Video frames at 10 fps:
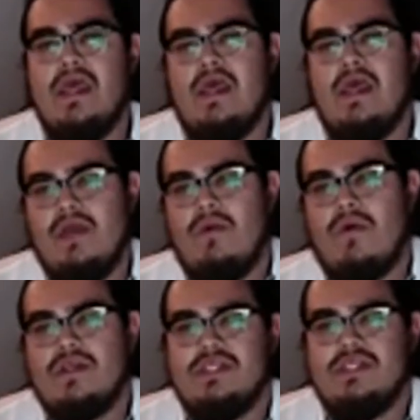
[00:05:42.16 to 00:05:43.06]
it
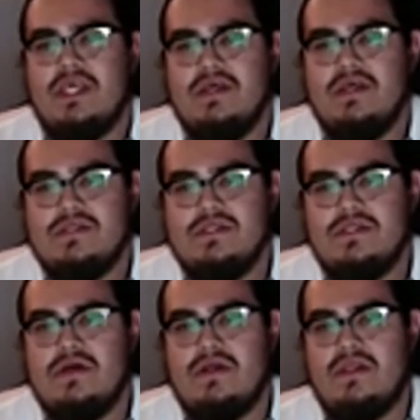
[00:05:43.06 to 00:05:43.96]
works and it heals, you
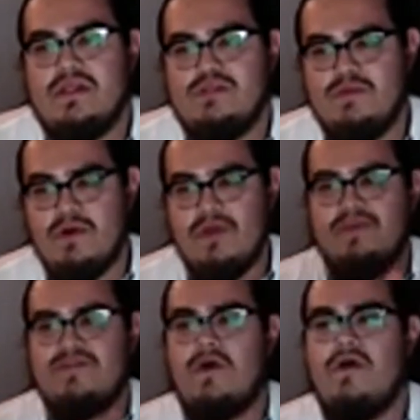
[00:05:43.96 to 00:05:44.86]
know. And there's people on
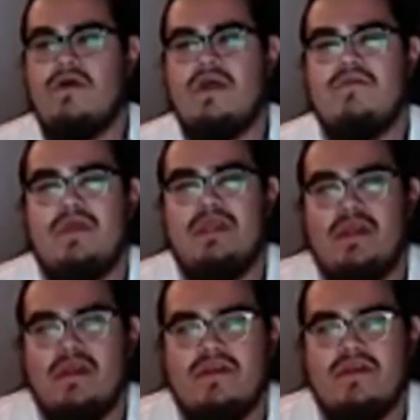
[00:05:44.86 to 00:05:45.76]
this call that have been
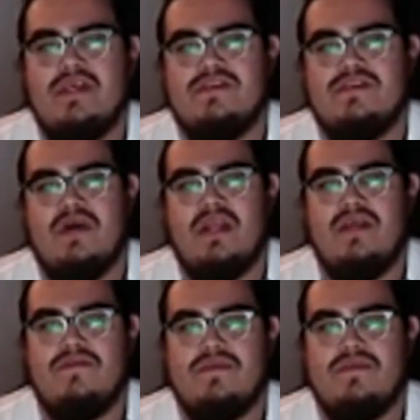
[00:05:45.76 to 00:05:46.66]
here and have testified
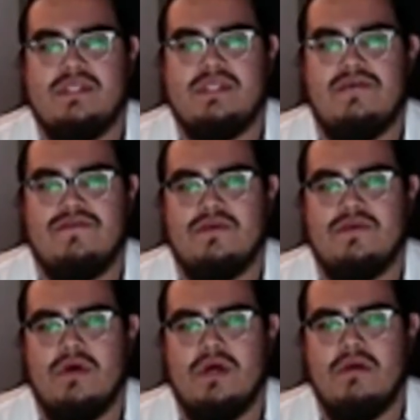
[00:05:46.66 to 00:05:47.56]
it for themselves.
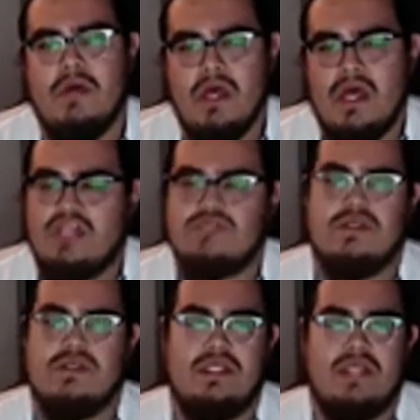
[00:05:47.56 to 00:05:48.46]
So I just
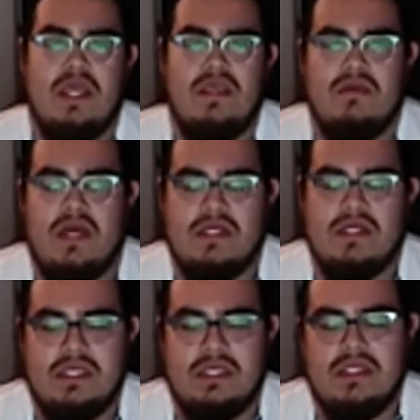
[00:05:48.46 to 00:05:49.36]
want to say thank you guys
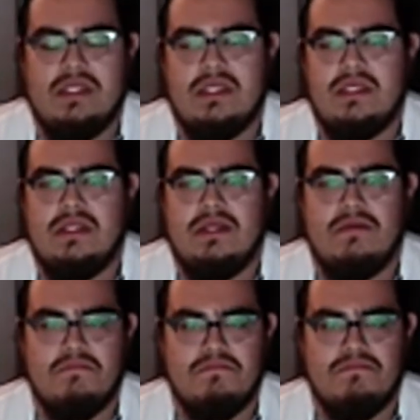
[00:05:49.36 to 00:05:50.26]
again,
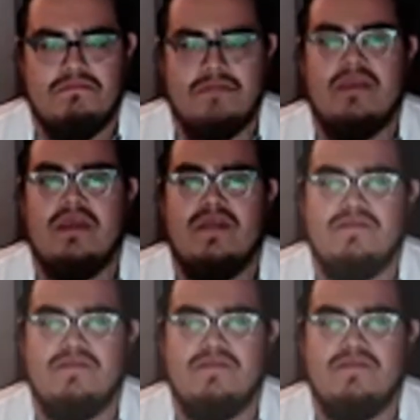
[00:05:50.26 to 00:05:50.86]
and thank you again for the